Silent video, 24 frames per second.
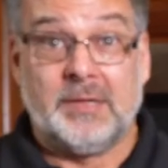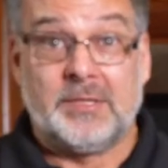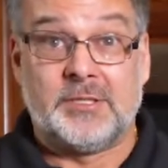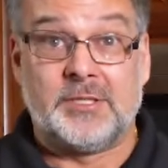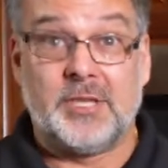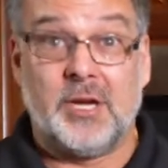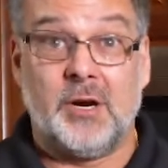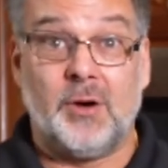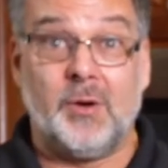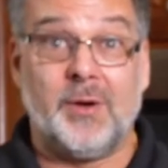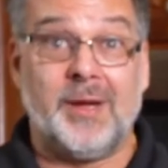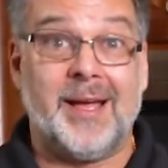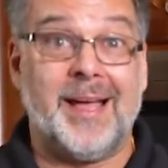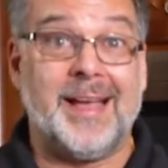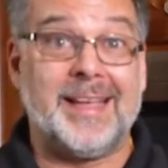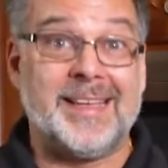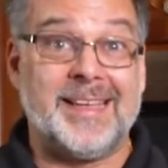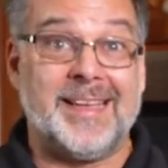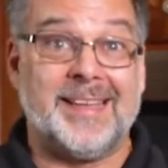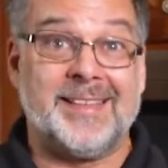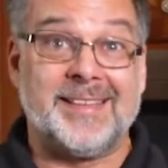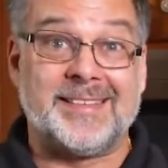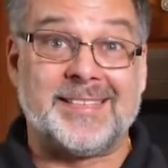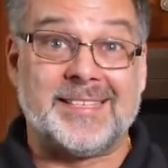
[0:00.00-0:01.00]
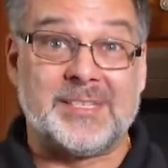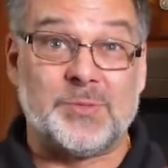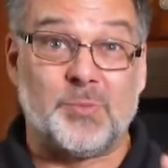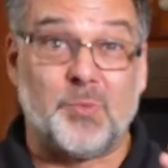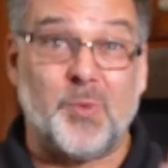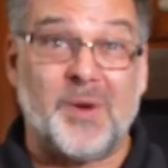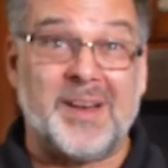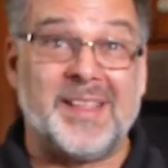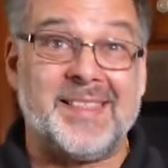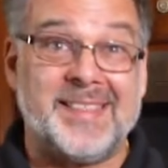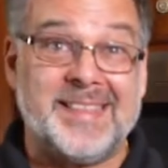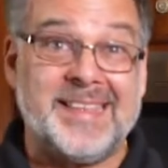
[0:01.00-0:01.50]
So again, this is
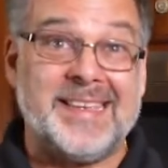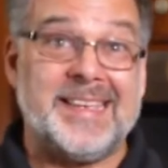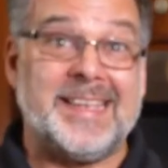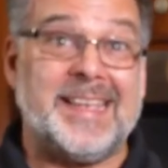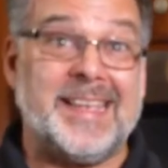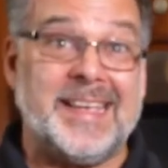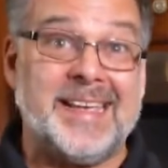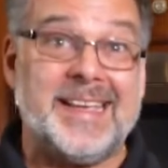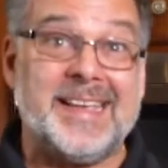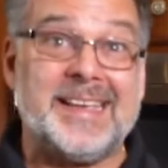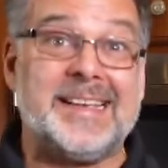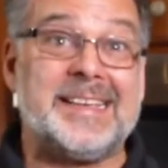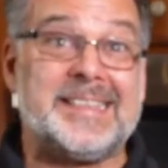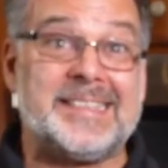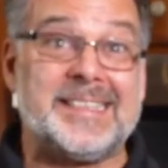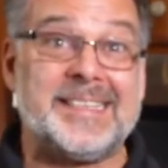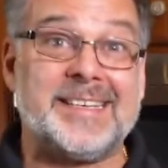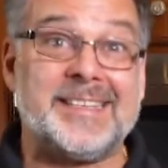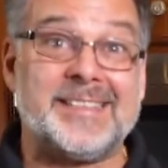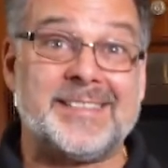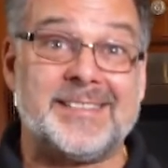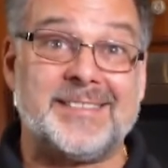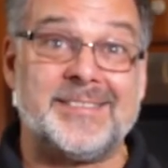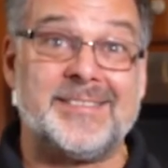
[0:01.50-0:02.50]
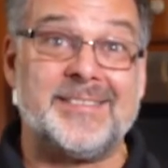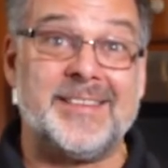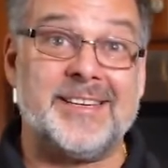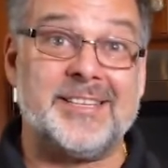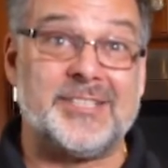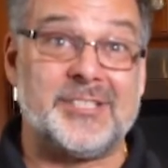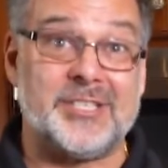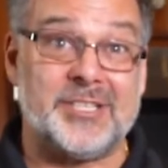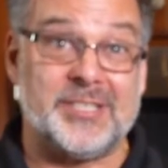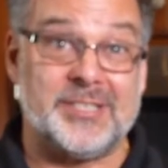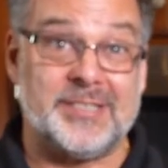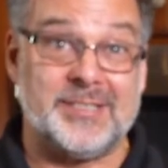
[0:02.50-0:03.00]
one of the easiest
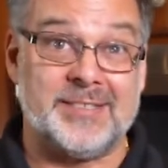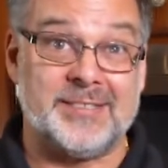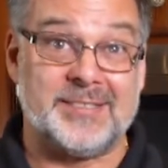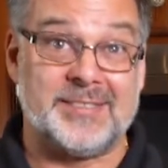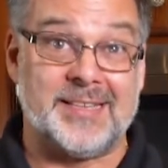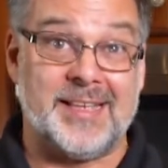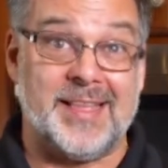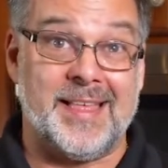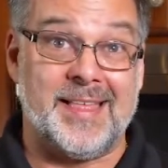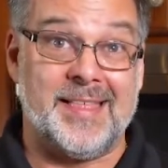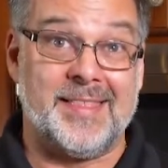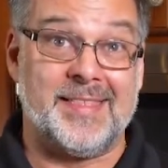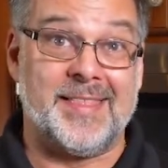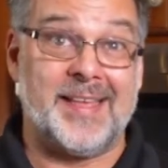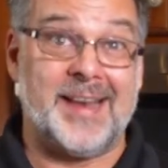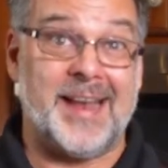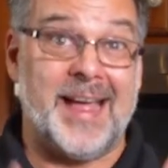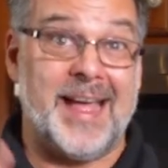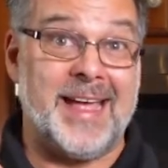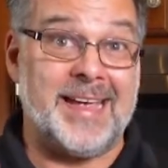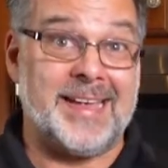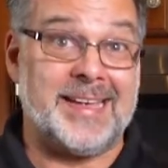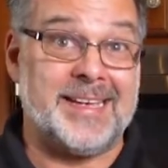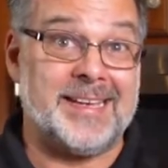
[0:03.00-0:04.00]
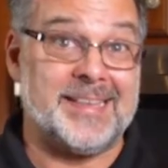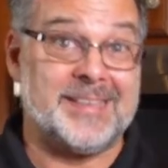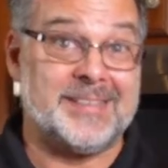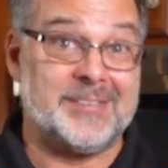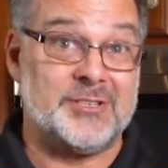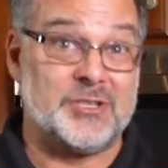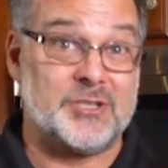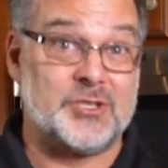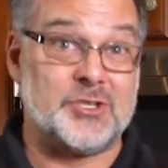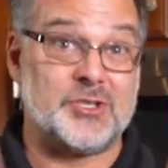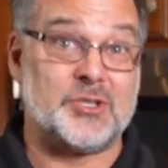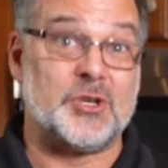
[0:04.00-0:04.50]
dishes that I can
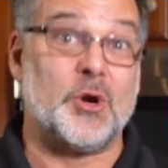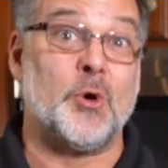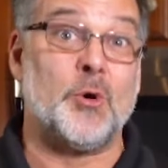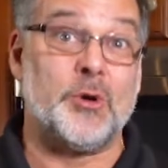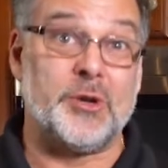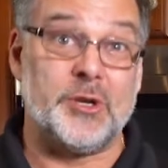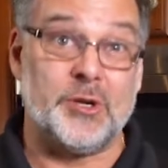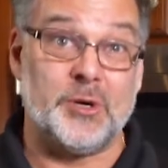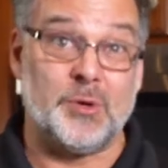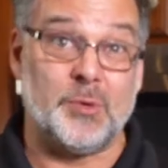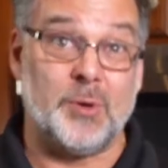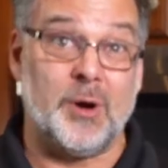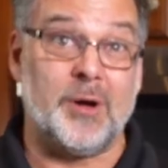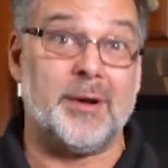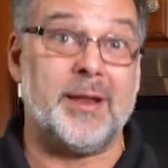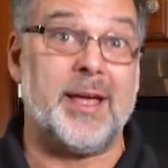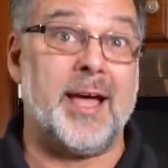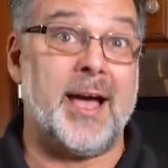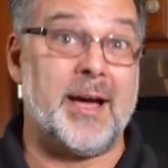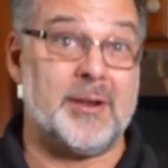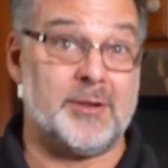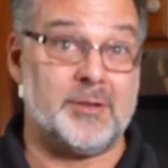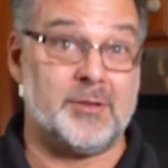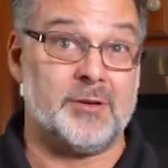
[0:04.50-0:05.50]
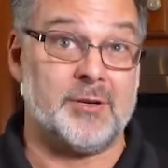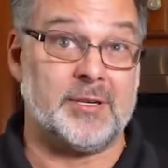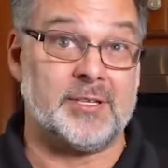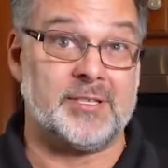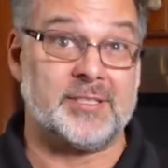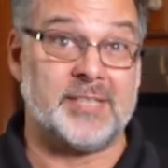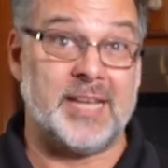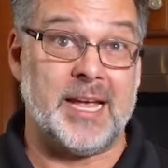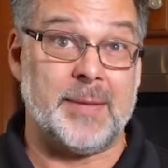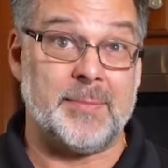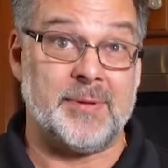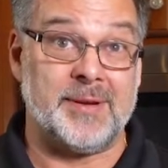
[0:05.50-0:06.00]
show you on how to cook
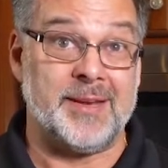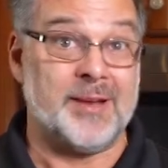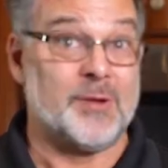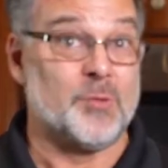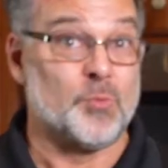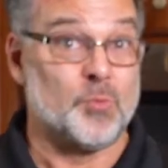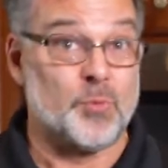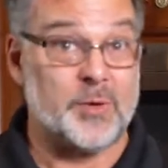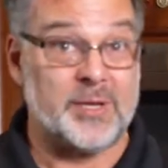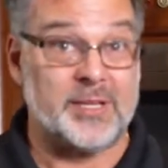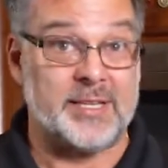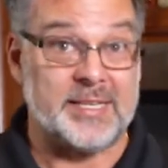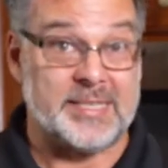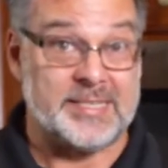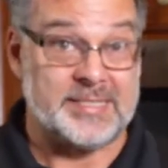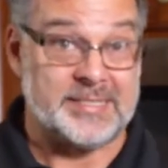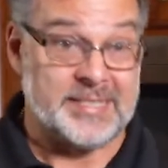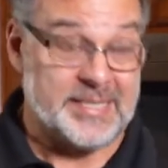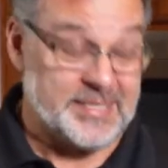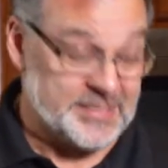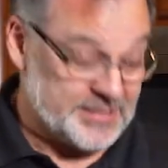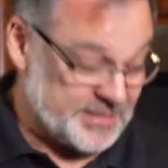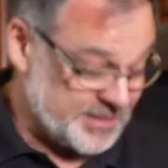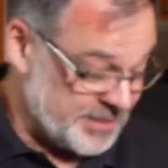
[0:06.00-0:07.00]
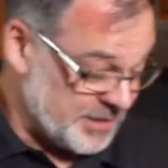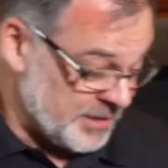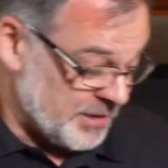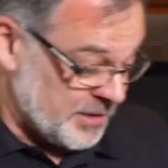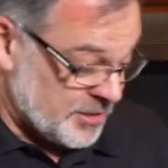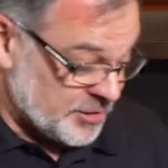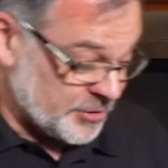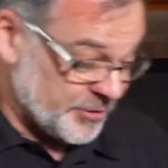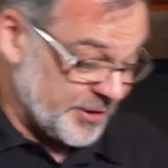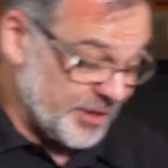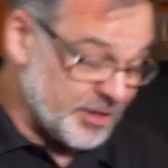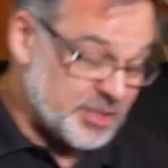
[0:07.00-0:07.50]
salmon. It really is easy.
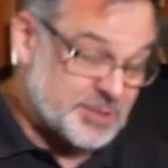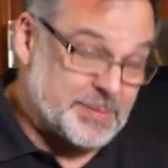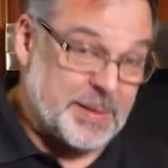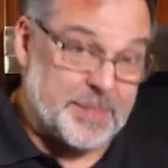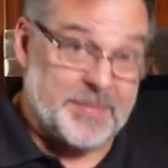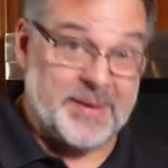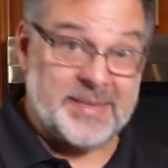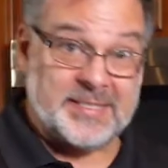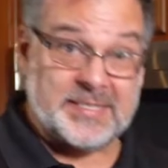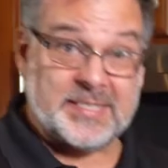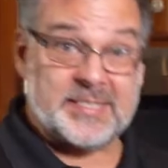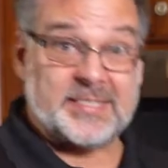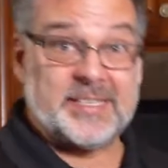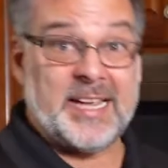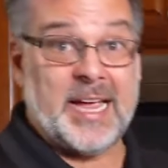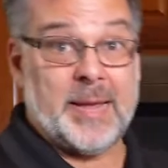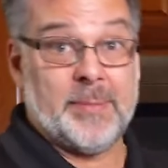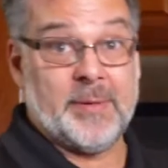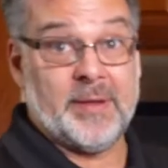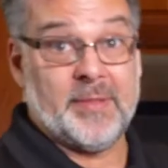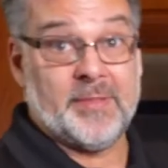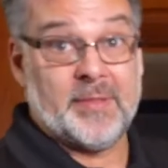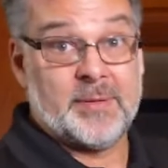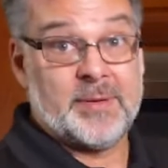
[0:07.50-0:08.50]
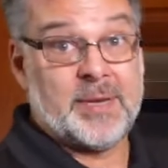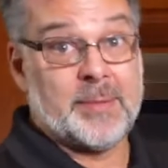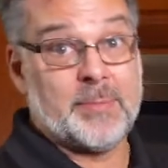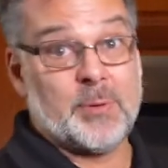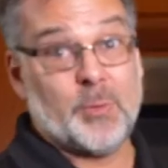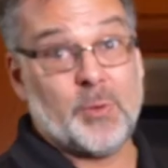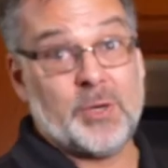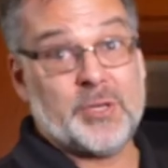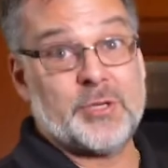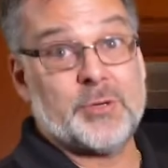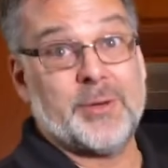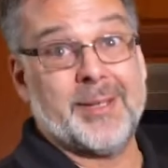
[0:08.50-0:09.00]
So here's my piece of salmon. The number
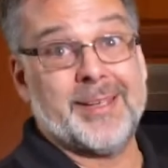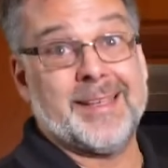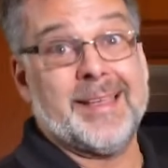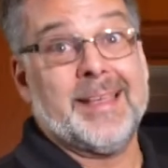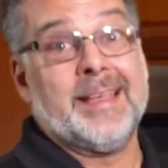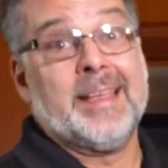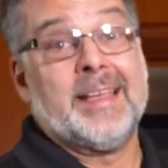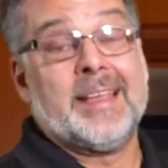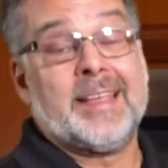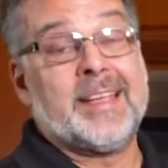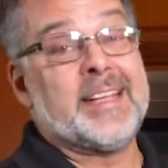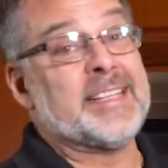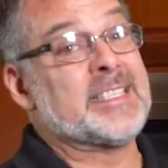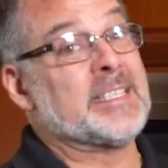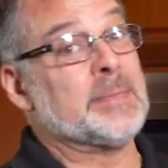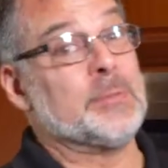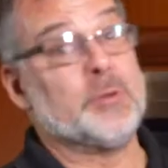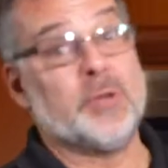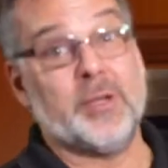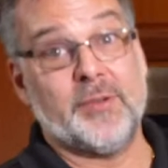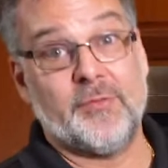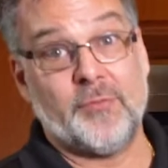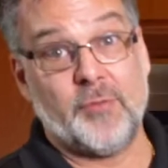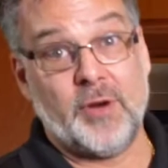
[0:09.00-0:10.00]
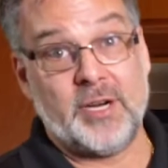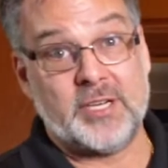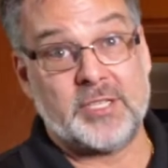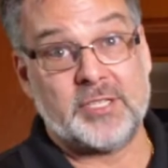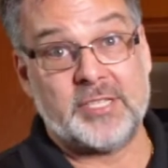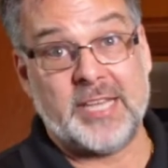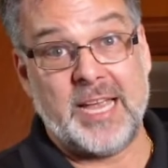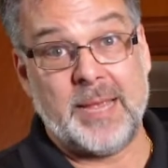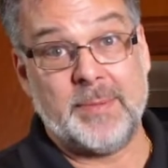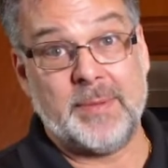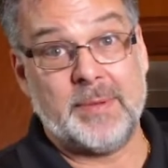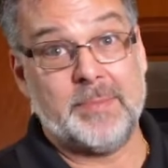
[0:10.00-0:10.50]
one trick, get some good fresh
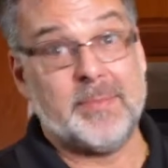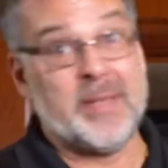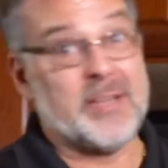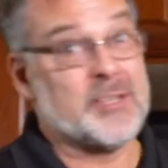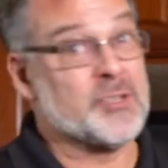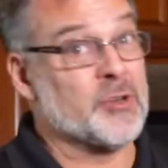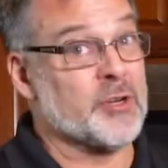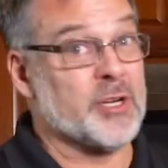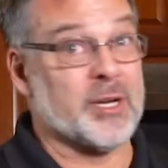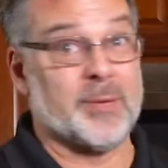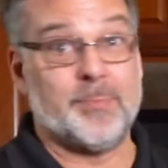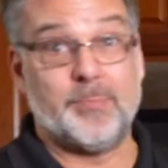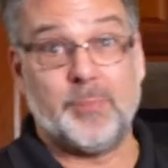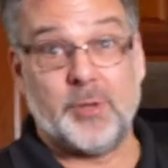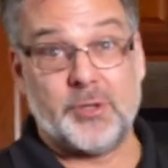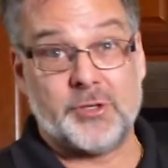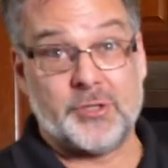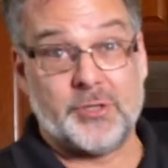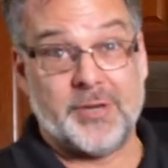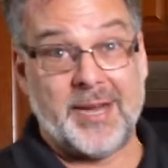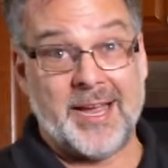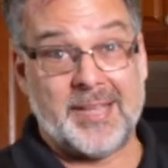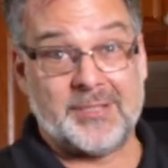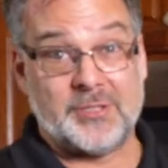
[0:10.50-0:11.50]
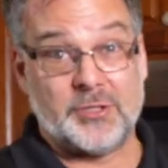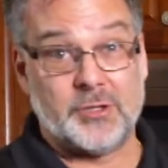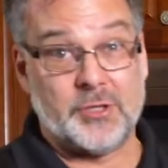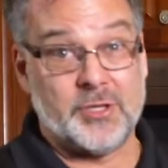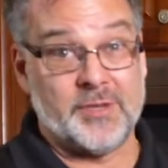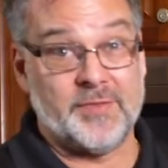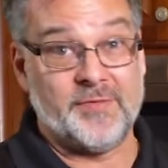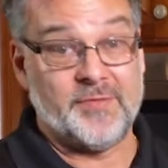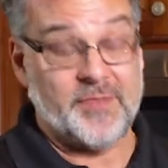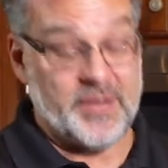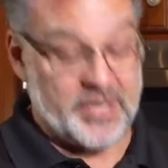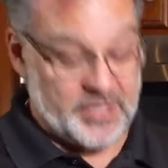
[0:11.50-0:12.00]
salmon. Make sure your butcher has
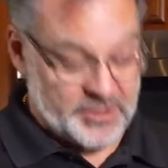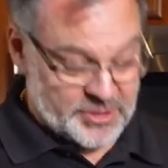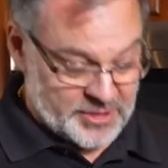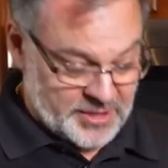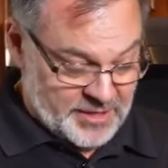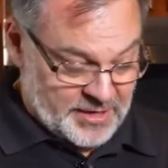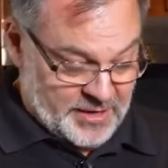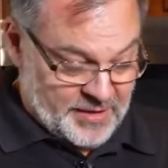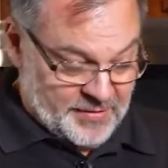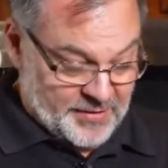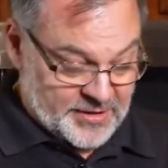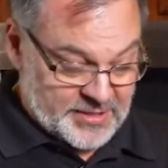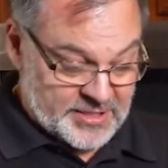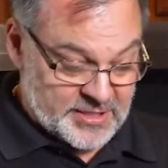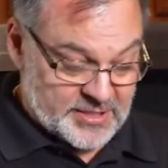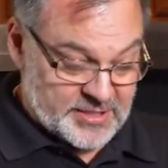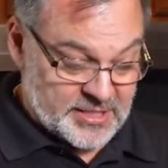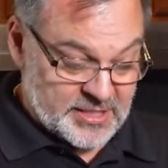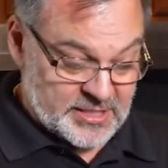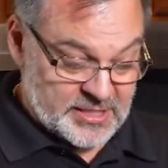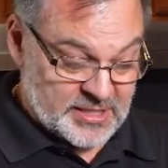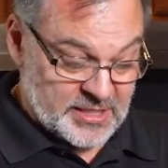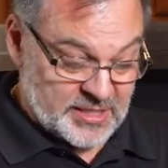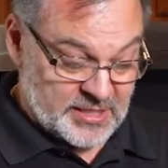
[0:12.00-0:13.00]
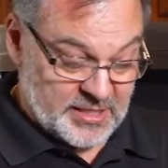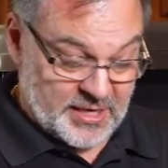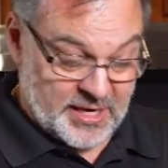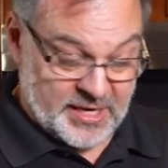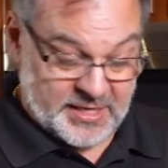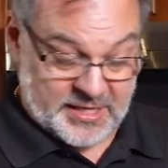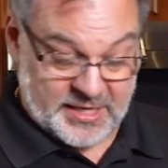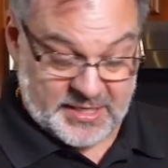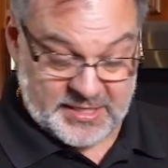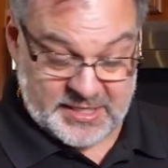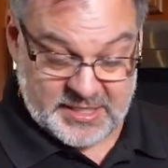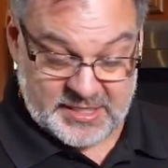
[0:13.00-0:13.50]
good fish. This is just
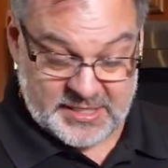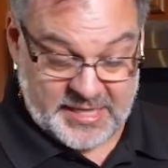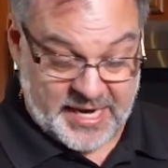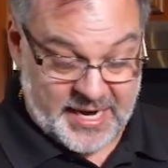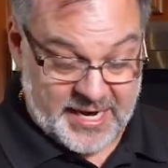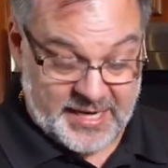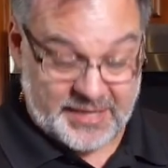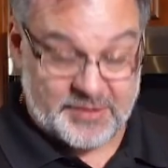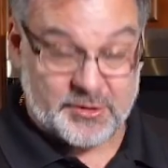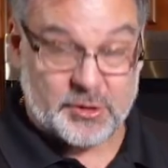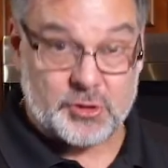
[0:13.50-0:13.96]
a steak.